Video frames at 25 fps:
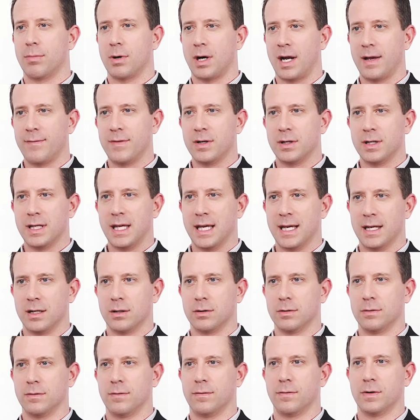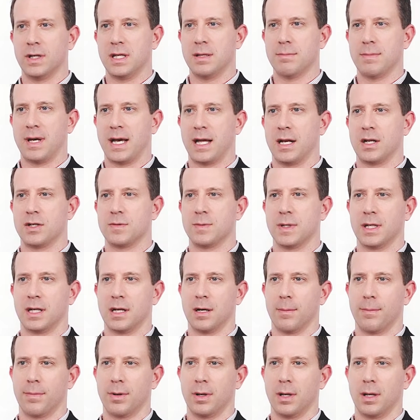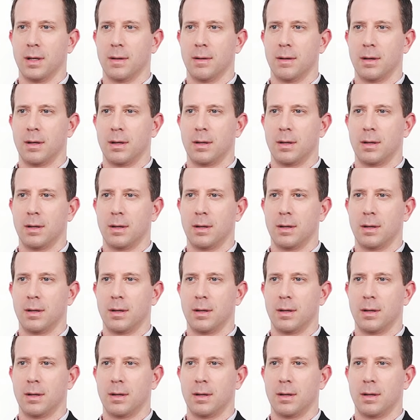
privately held fleet management company.